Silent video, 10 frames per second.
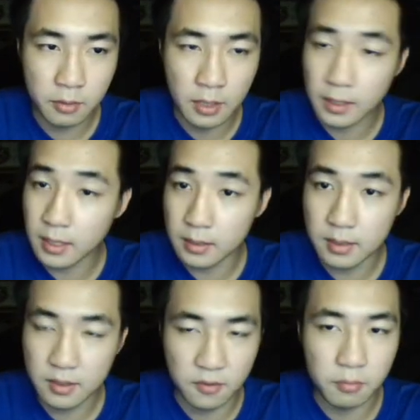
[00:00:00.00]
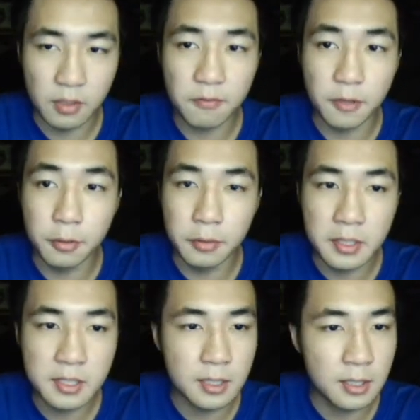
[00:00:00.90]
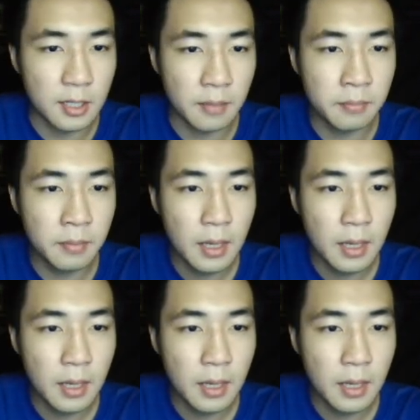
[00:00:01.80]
we can get this from the free units TM.